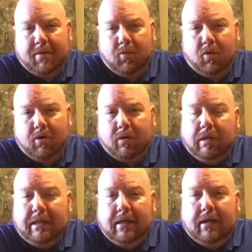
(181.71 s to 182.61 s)
of the water
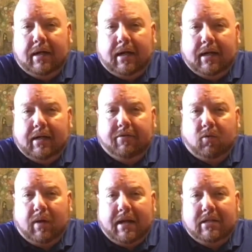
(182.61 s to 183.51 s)
if it
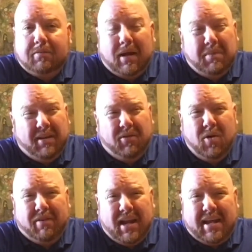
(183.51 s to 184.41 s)
rains, but I mean, if you
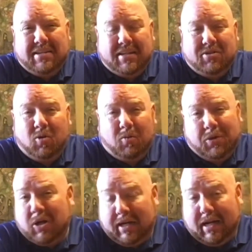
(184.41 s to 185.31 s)
have a nasty storm,
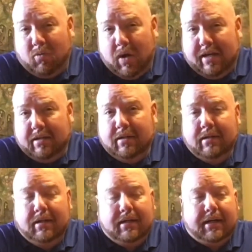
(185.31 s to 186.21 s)
you're going to get wet.
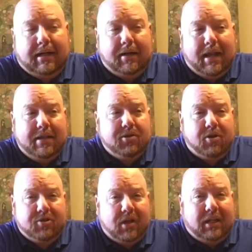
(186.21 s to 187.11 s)
And it's
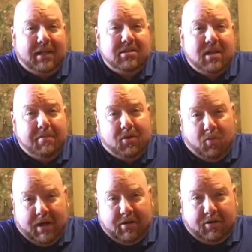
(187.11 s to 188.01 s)
also going to let some of the
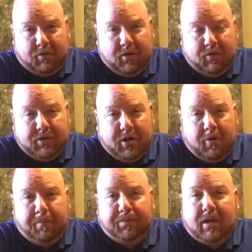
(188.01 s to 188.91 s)
wind through.
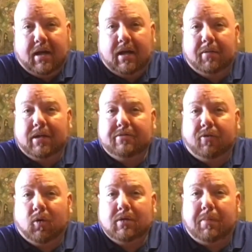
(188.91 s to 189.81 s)
So as
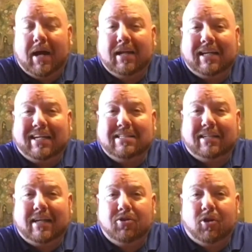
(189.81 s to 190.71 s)
far as piling
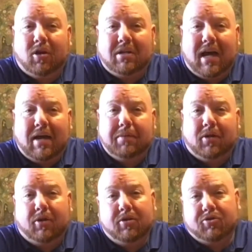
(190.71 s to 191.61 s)
insulation on top, you
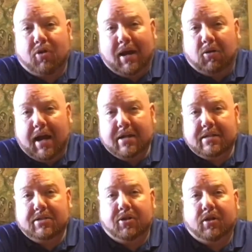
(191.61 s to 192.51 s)
can use dry
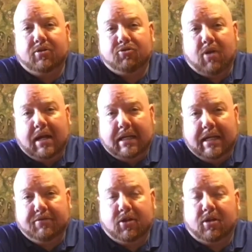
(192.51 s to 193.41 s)
grasses, you can use dry
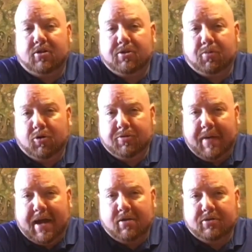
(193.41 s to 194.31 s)
leaves, you can use spruce
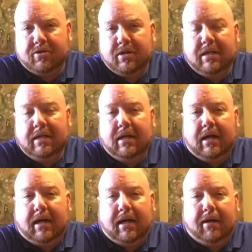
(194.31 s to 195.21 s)
boughs.
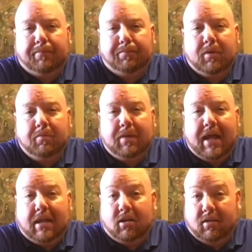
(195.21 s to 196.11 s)

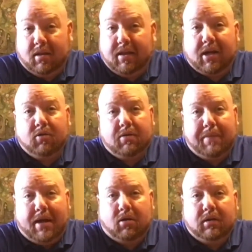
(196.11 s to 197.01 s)
And the thicker the
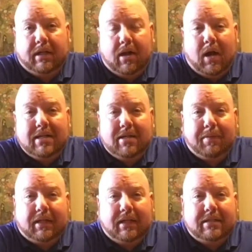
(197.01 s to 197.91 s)
better. I
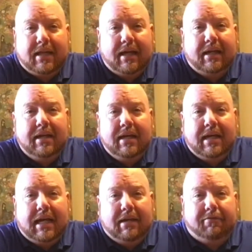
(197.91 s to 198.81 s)
typically say
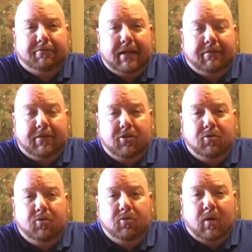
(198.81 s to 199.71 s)
if
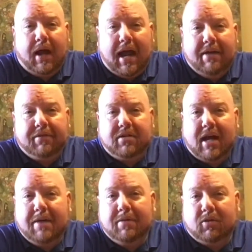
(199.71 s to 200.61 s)
you have the
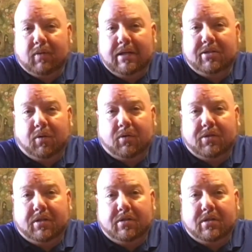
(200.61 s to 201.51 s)
time and the
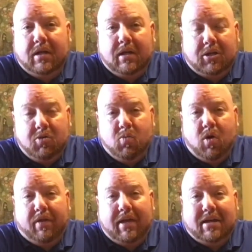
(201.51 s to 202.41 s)
resources, you
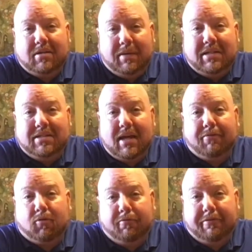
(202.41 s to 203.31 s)
want that to be
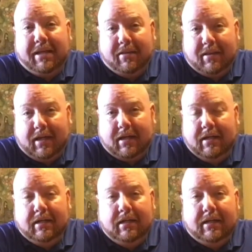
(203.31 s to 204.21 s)
several feet thick.
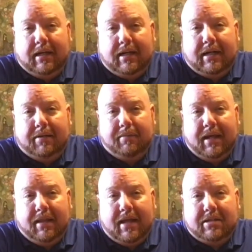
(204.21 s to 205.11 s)

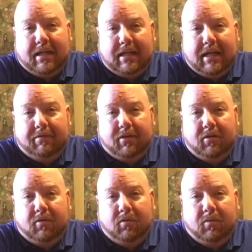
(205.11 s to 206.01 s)
And that's going to give
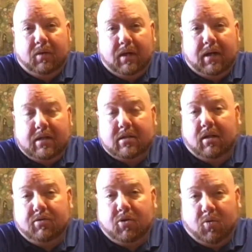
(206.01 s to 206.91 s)
you as
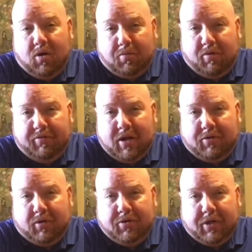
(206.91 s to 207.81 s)
close to a waterproof
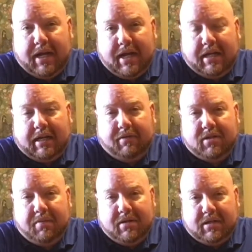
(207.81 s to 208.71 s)
shelter as you can and give you
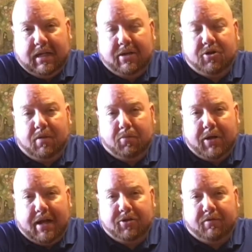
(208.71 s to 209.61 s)
some insulation and
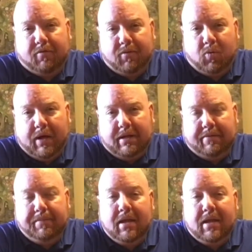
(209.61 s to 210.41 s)
protection from the wind.